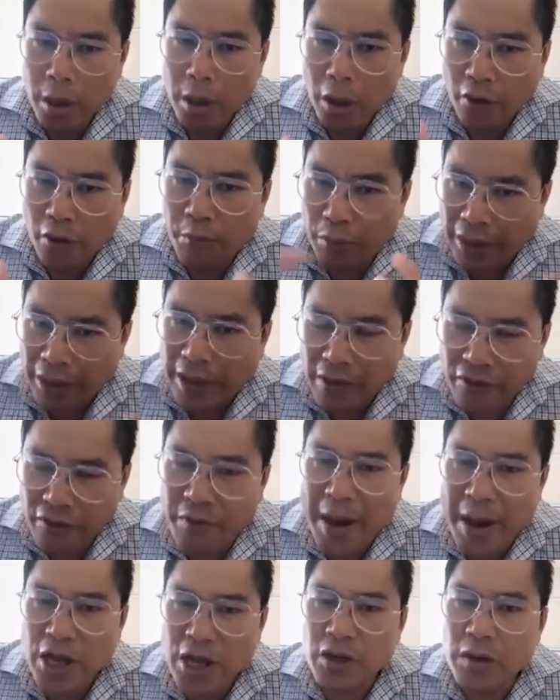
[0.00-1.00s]
of bringing
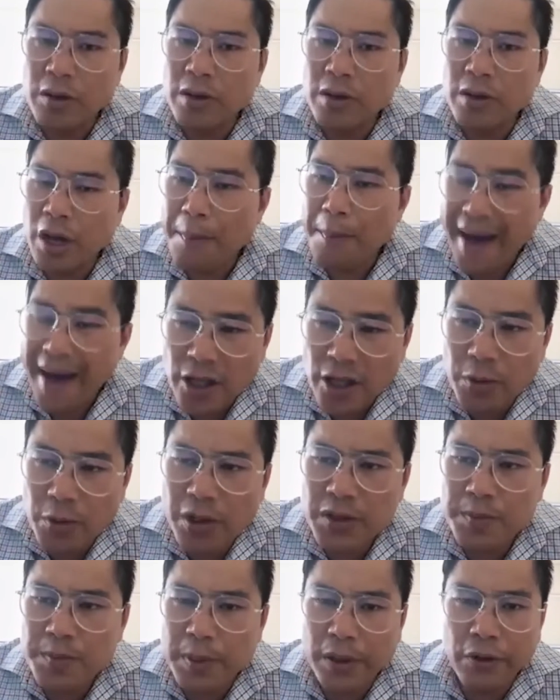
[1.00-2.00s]
information back to
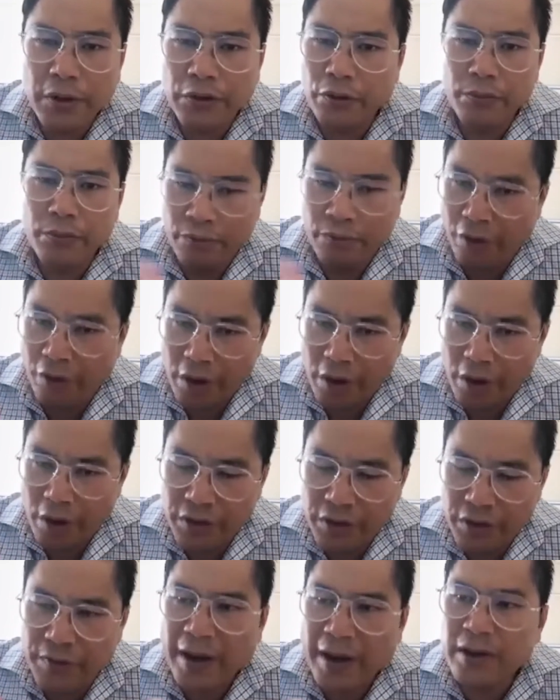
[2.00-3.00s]
us because of various
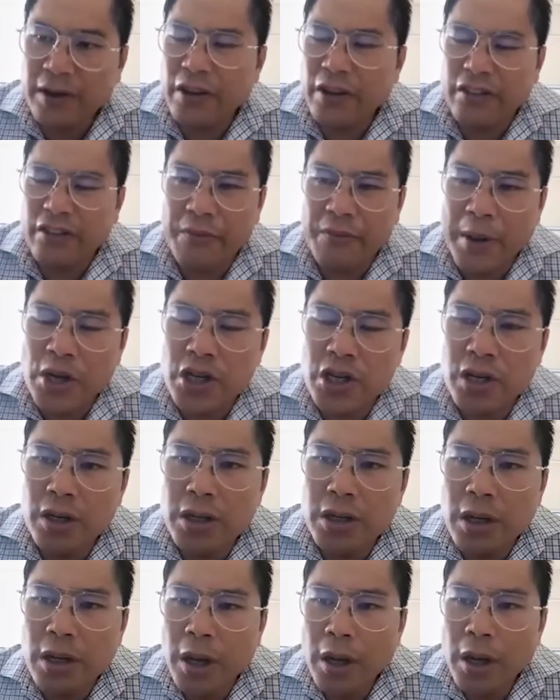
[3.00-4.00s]
factors, as I've mentioned.
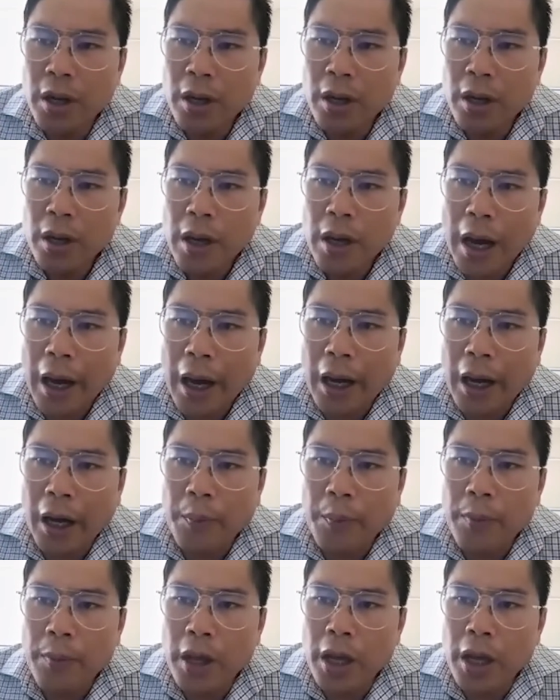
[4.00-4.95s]
The